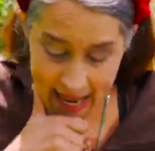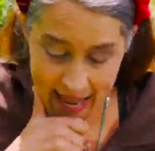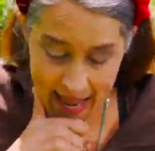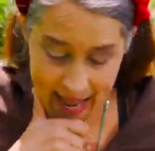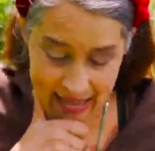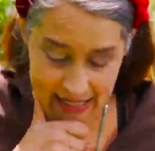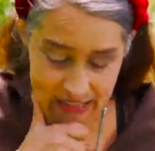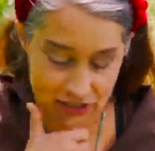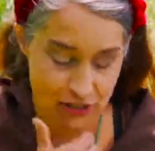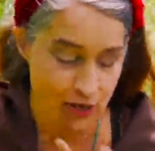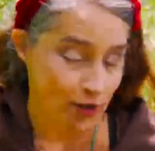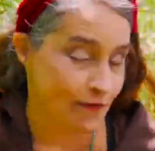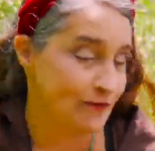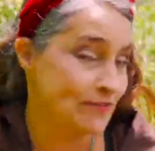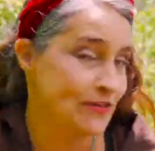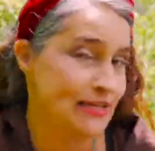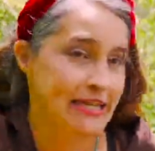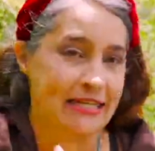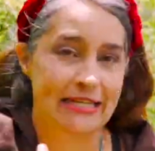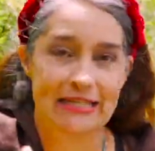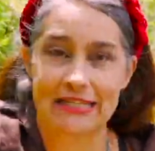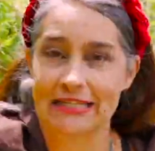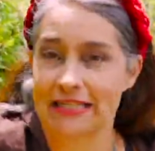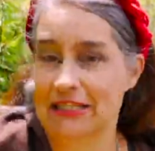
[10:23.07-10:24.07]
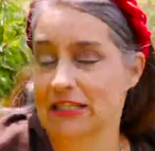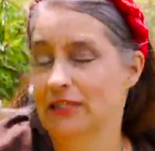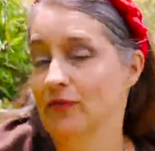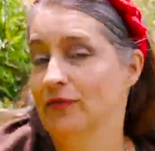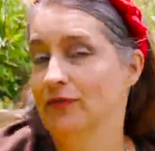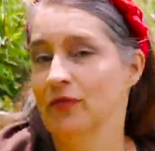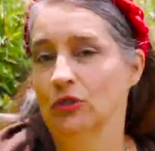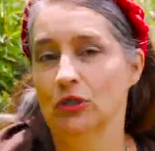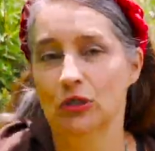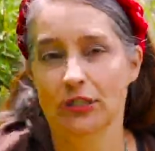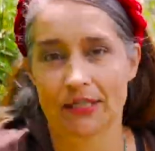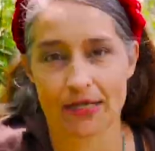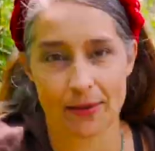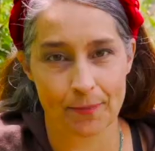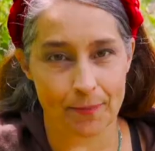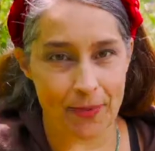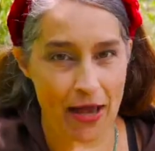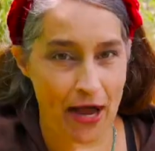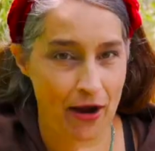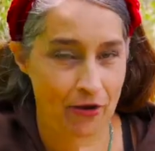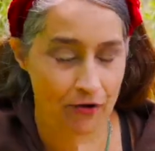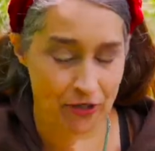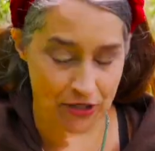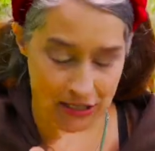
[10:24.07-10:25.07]
And so Venus is fully
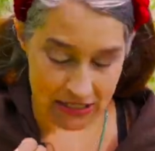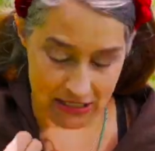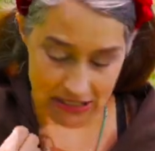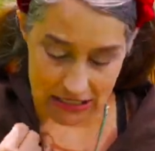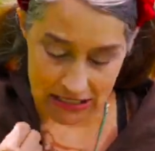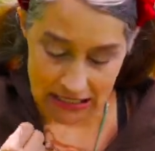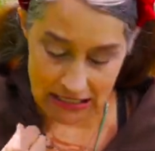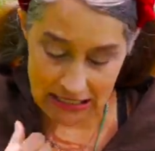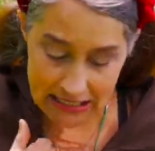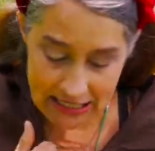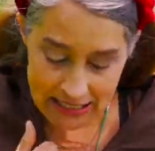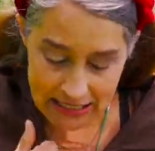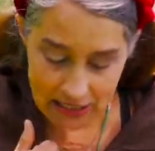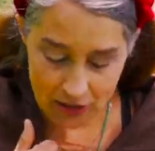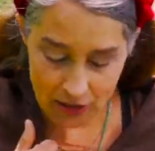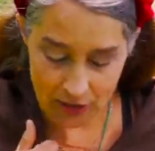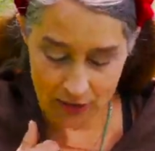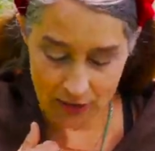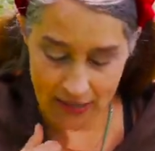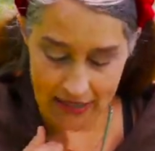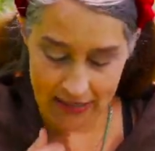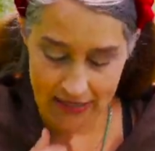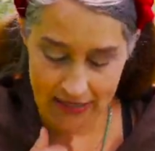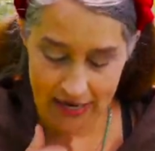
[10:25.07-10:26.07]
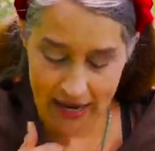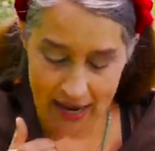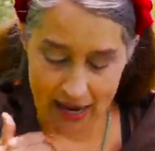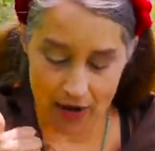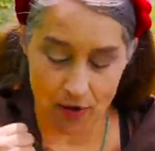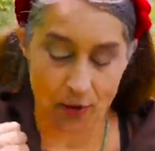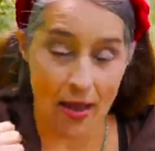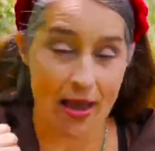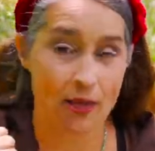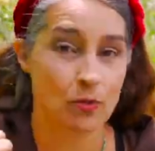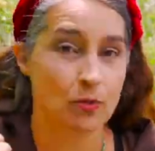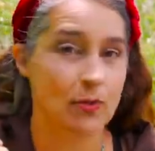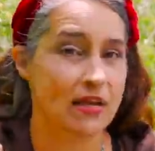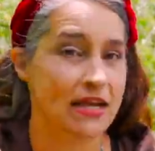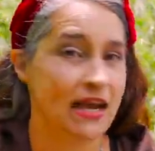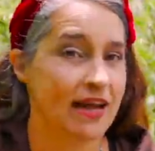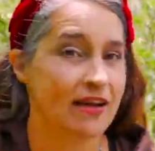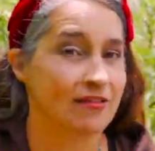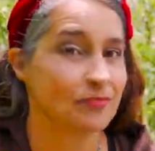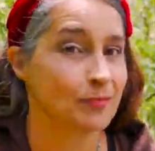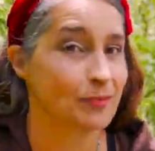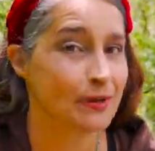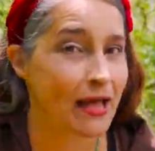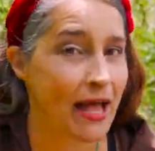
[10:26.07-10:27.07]
empowered in Leo right now, and we
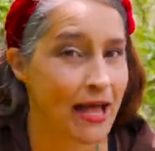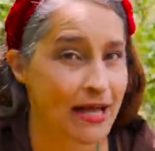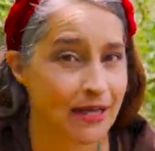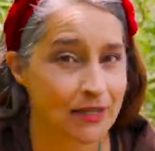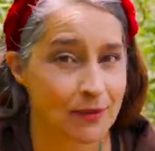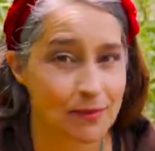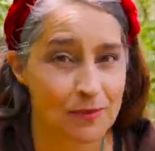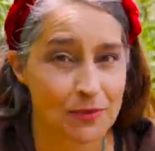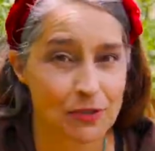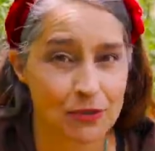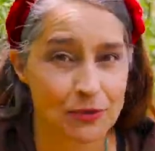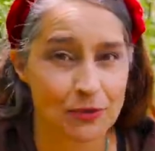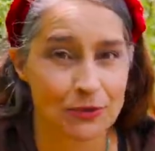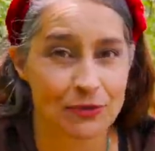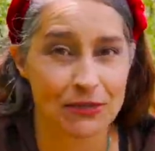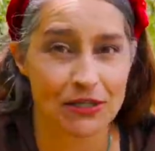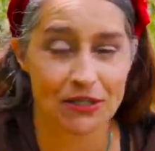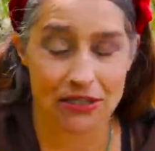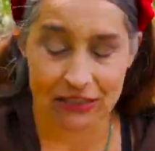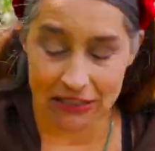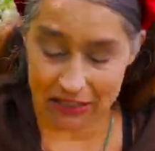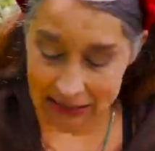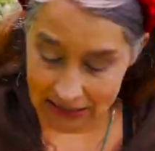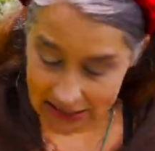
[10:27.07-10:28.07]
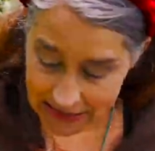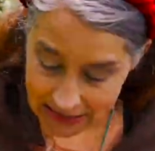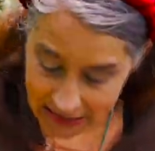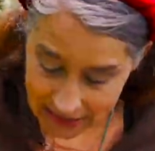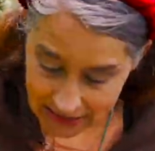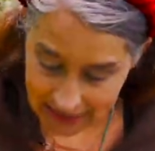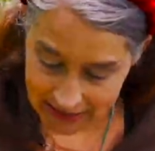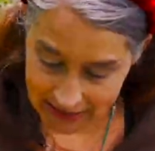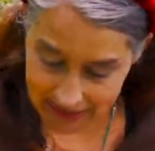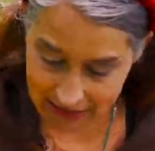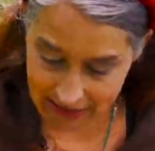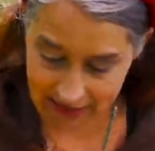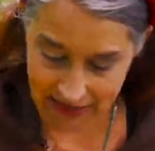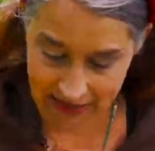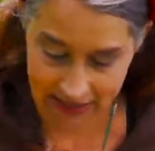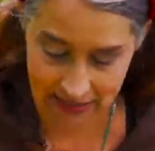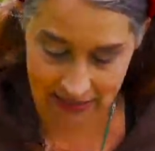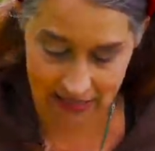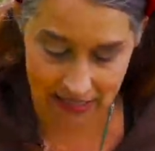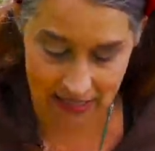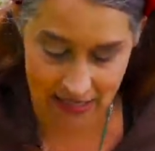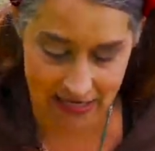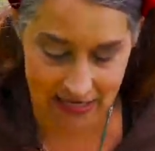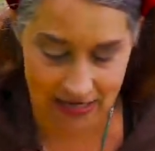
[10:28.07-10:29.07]
have Black Moon Lilith
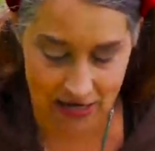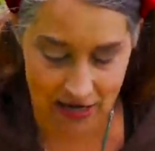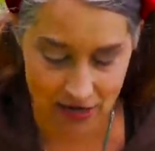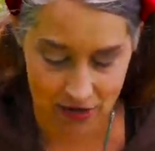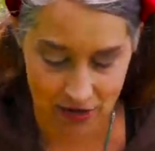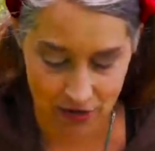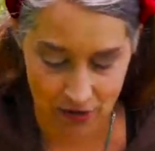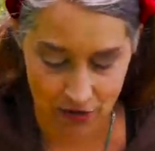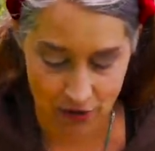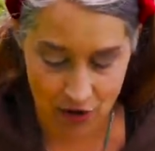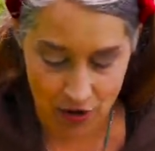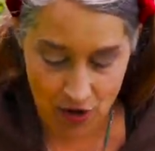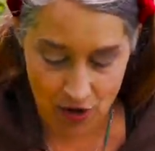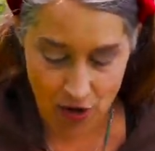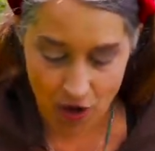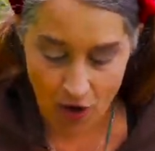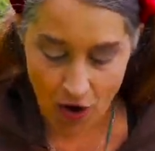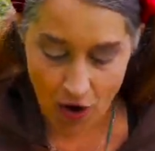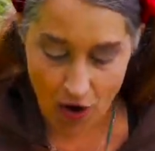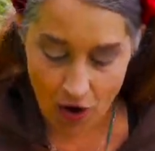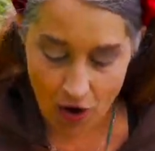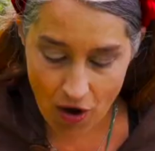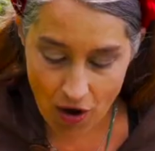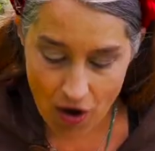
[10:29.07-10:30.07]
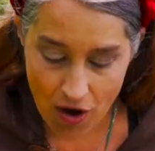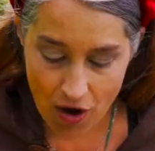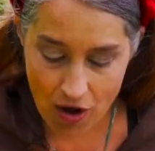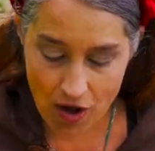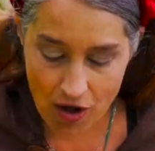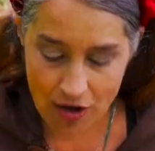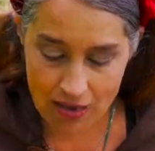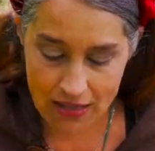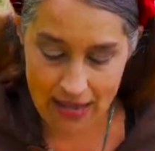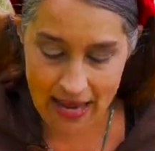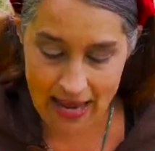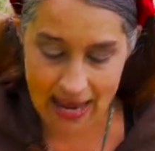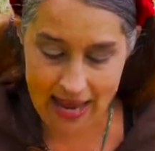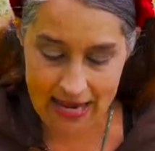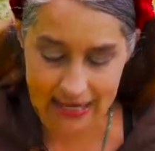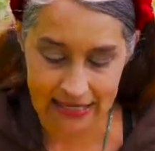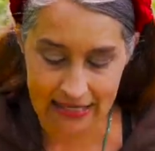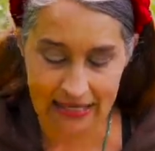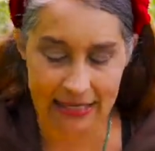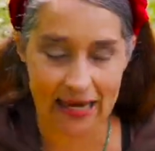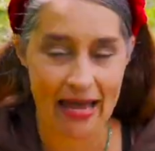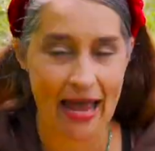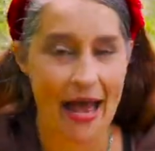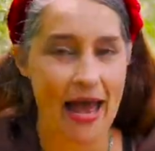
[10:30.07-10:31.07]
in Leo, all
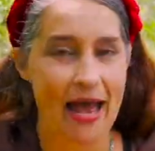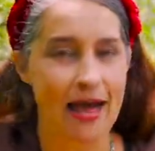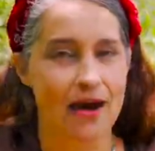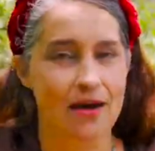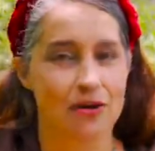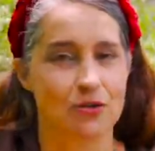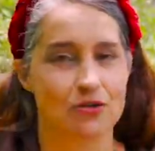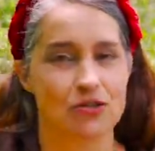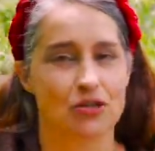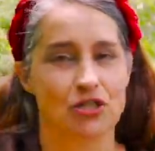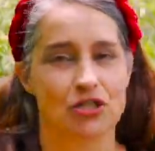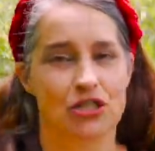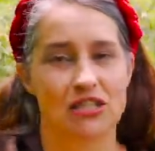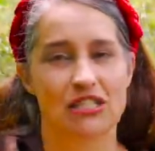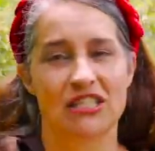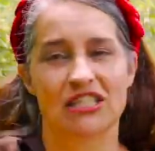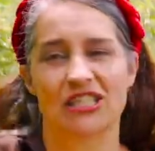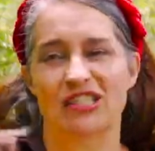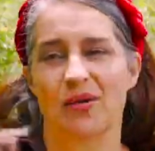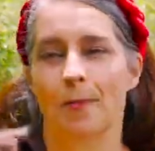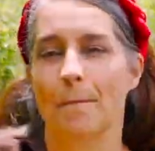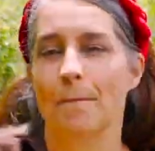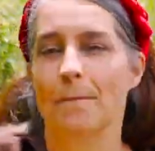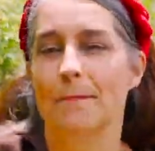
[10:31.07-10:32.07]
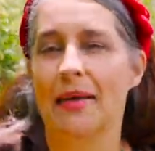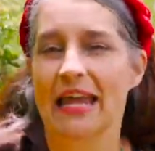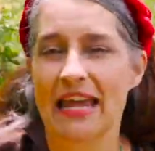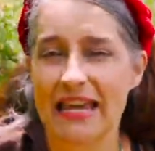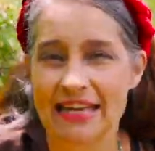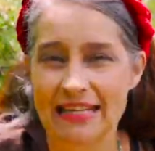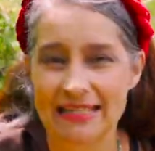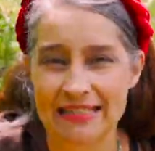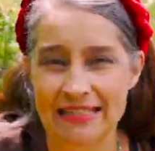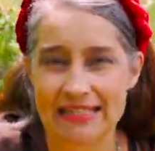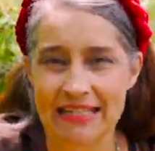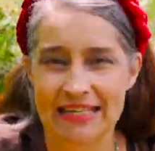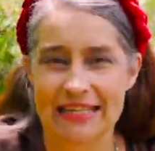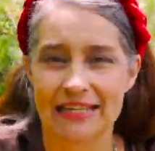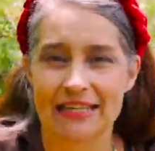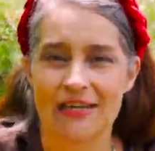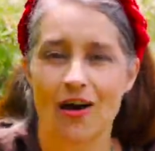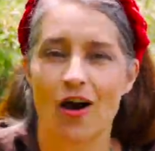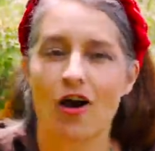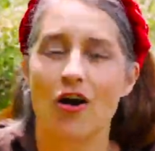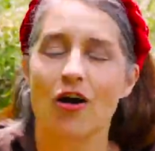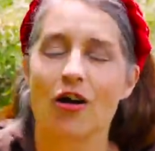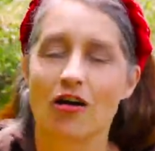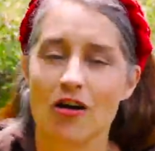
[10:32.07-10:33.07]
hanging out, just demanding
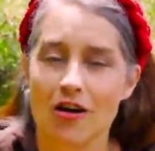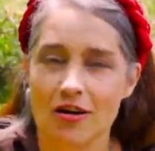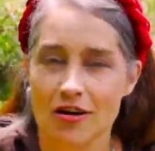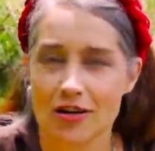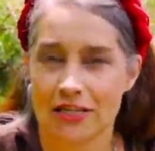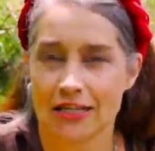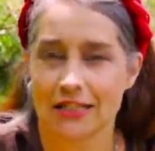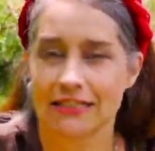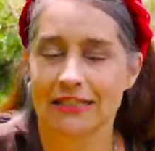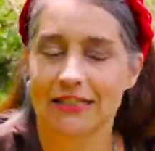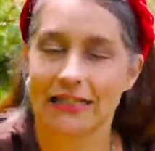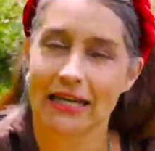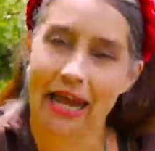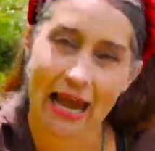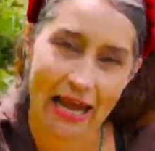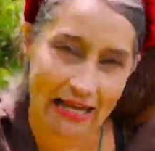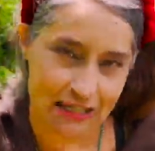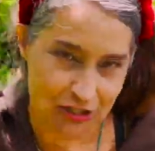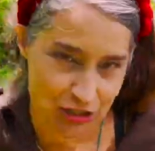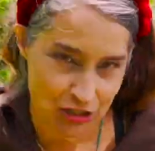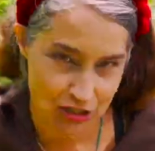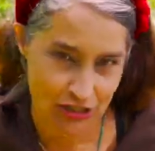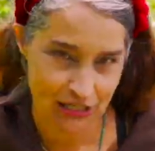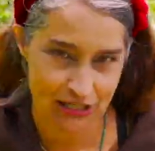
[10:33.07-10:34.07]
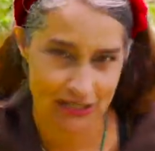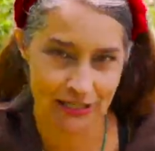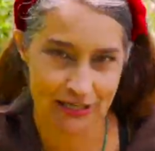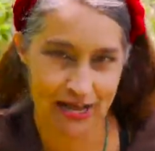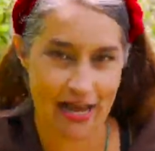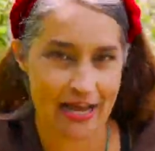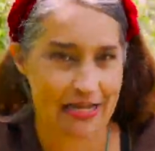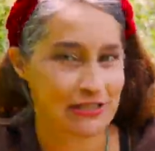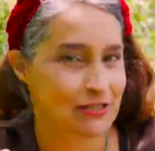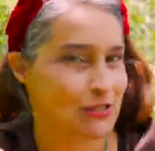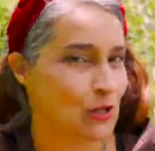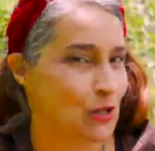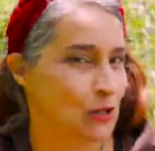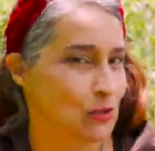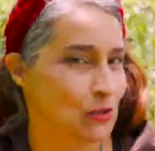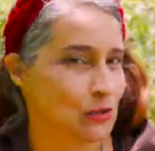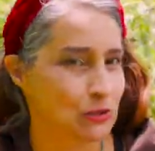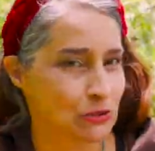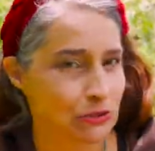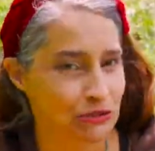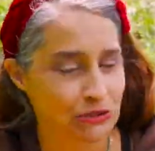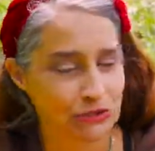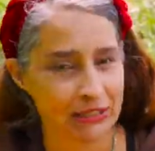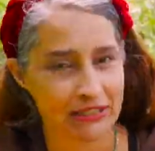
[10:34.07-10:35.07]
our attention as
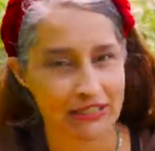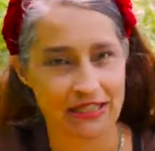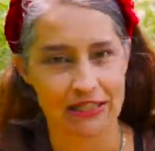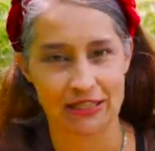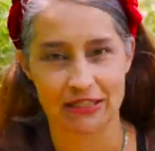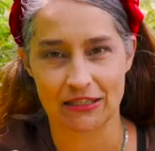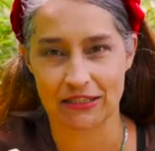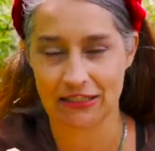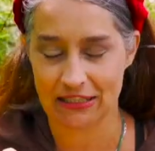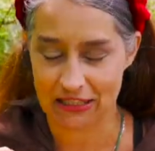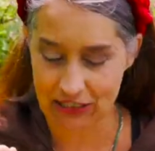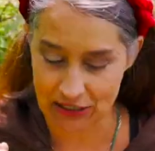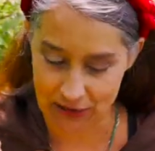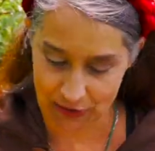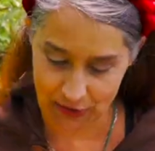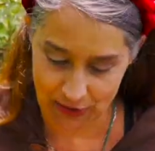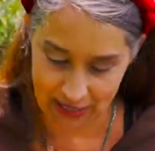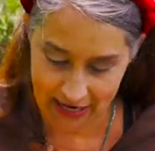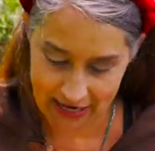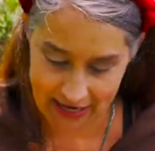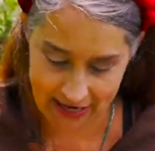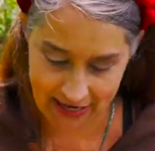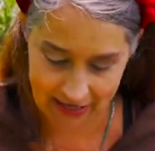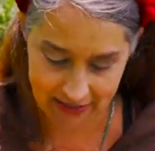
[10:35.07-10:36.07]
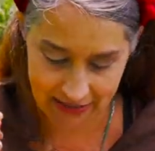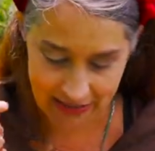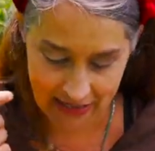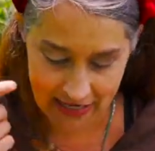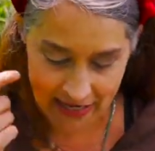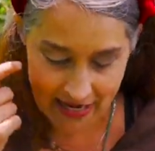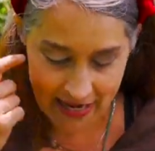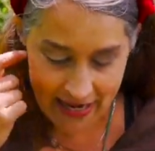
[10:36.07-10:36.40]
only a Leo can.